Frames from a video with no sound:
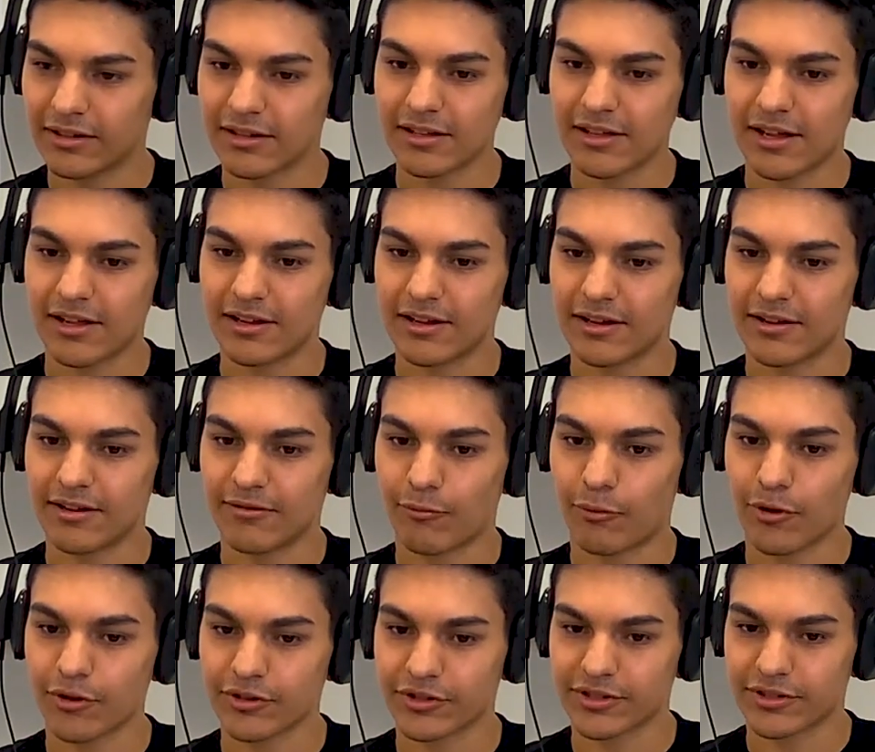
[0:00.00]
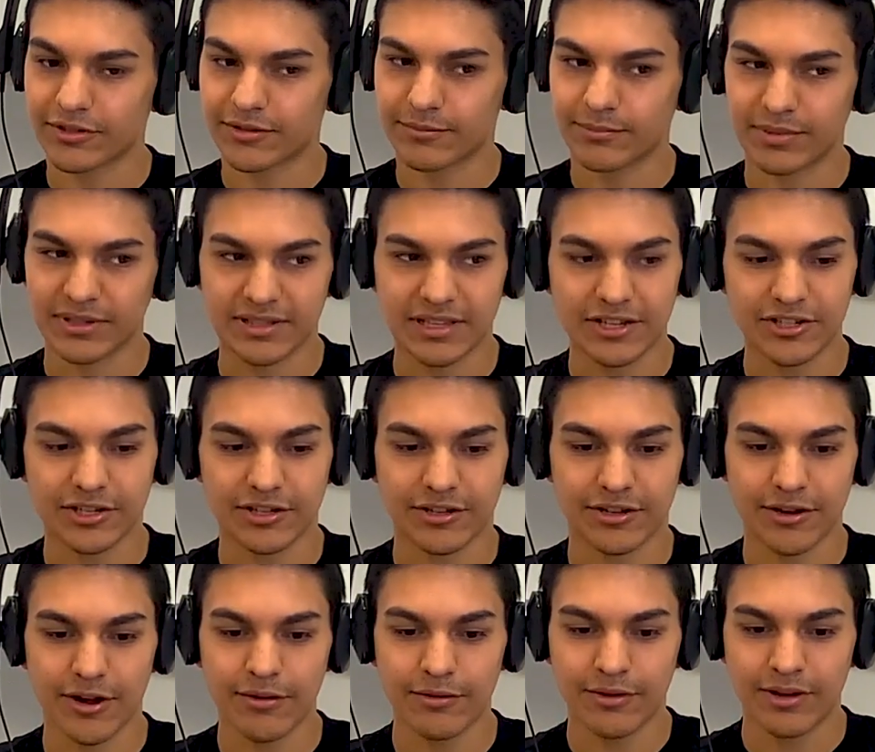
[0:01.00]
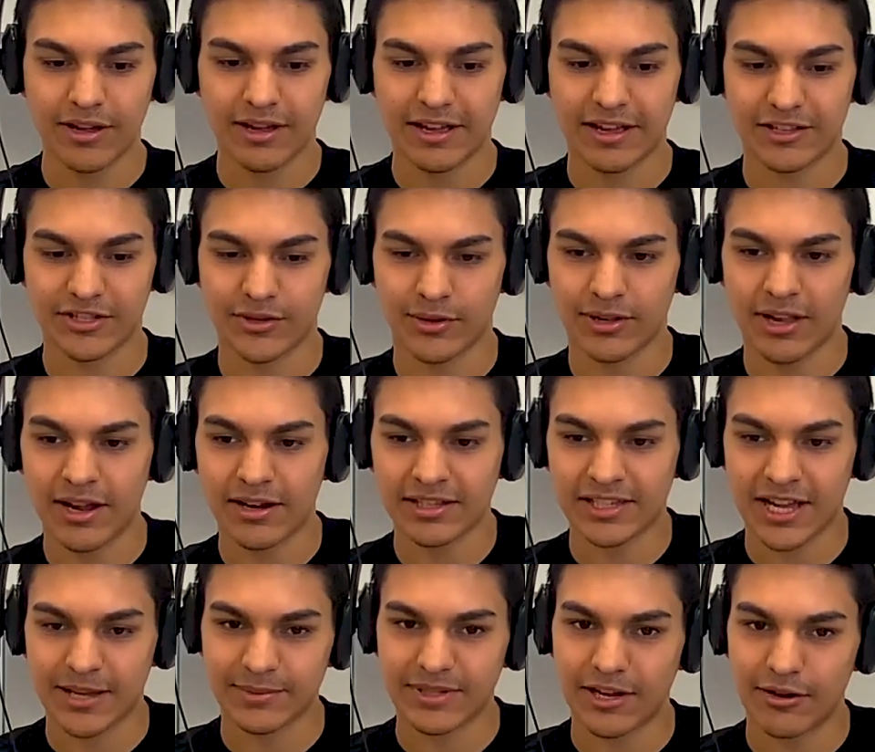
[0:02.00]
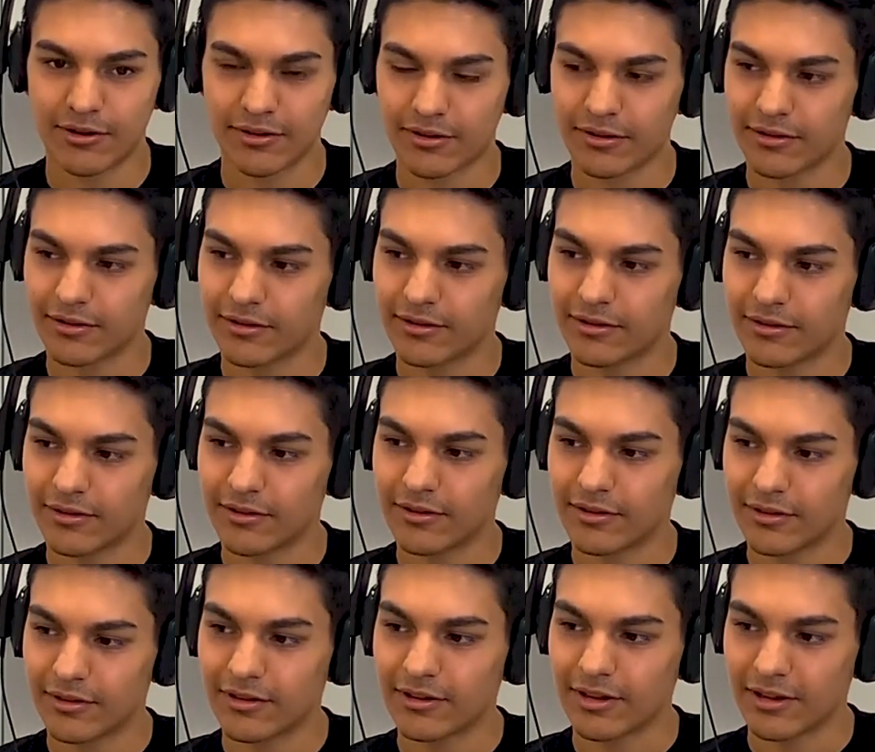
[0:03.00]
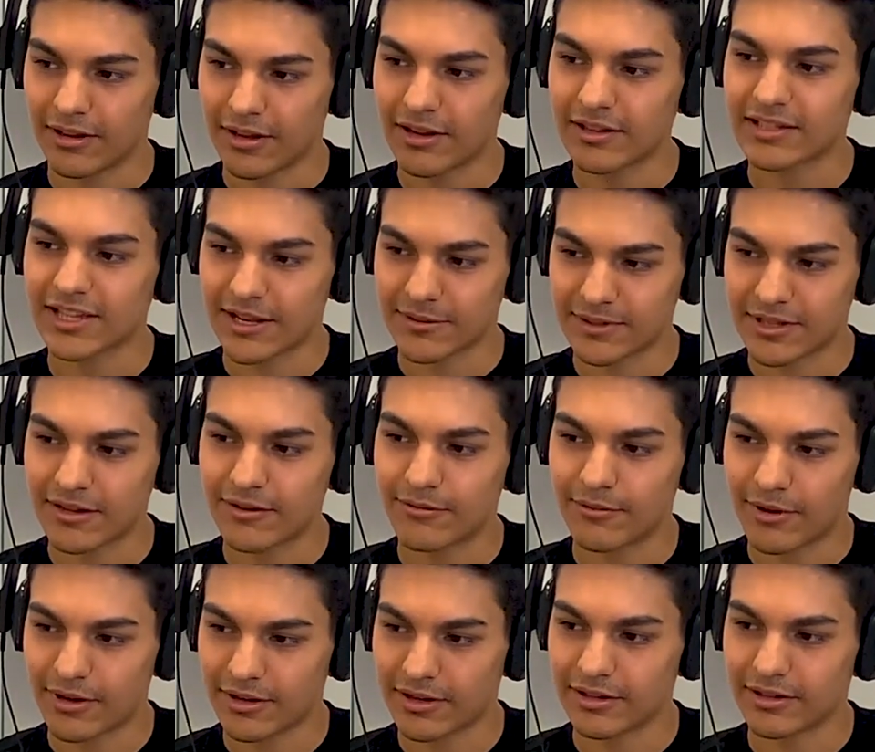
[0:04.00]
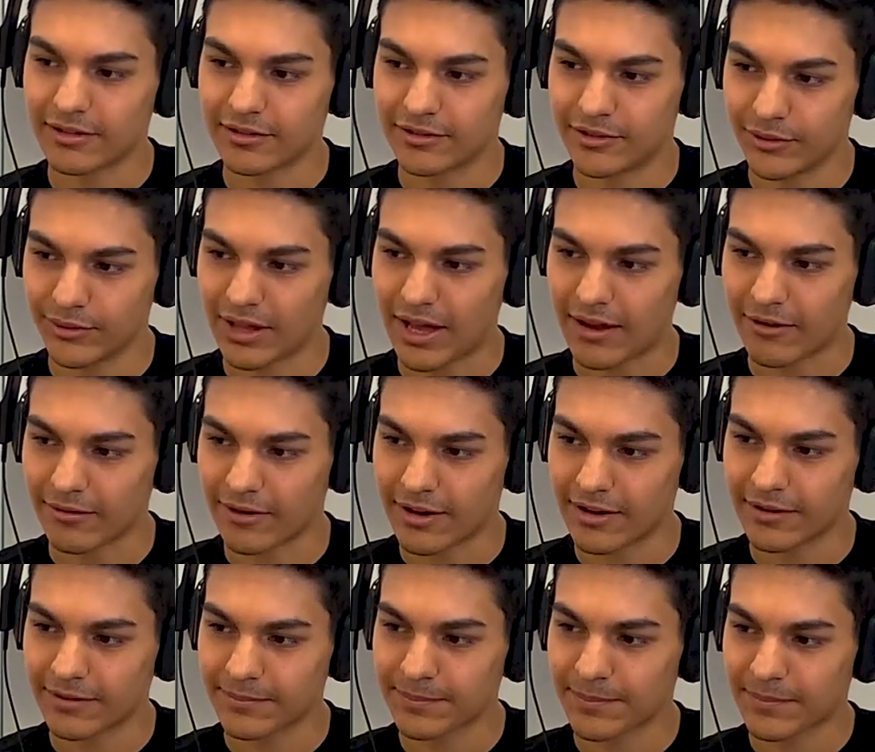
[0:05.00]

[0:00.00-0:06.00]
in a worse position. You know. Yeah. And that, so a lot of times see, they don't. That's the the a lot of times they don't want to do that, like, right?